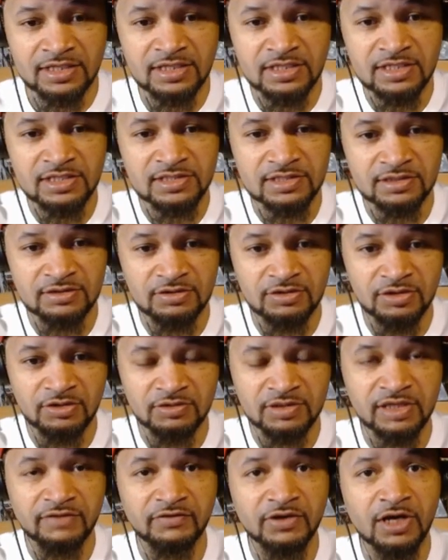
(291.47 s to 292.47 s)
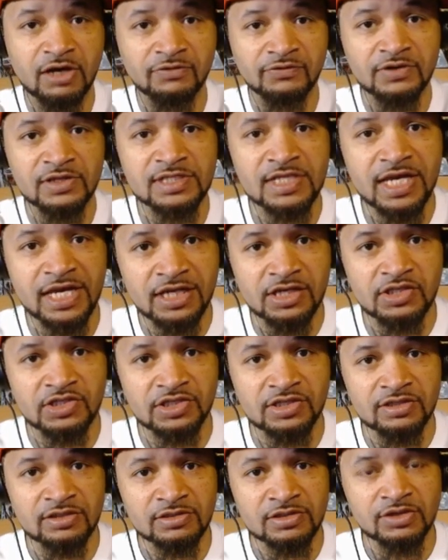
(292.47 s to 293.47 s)
he's you know giving off his
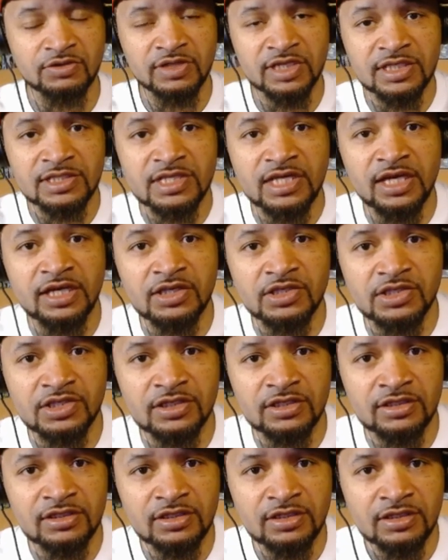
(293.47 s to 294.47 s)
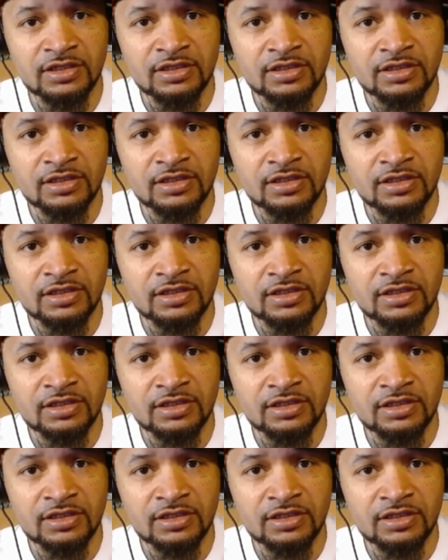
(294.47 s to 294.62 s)
energy. So his energy,